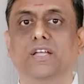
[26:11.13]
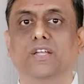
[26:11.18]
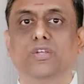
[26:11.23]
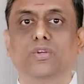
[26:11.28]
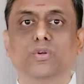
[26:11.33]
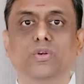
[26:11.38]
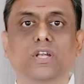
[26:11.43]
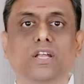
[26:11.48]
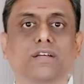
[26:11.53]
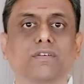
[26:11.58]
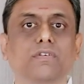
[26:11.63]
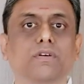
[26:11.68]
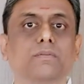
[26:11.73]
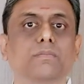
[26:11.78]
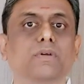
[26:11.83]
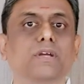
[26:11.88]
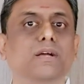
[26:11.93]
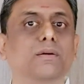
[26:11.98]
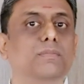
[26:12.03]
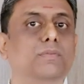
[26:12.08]
You will never
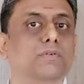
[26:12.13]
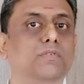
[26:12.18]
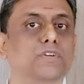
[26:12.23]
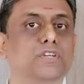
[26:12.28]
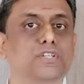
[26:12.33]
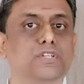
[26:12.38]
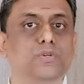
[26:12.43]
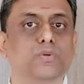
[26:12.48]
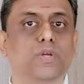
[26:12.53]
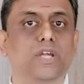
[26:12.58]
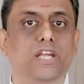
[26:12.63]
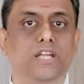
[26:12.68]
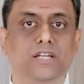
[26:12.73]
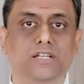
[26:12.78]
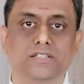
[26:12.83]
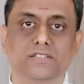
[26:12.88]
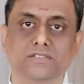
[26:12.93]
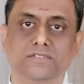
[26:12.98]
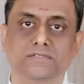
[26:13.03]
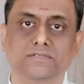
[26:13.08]
become a Vishnu hater.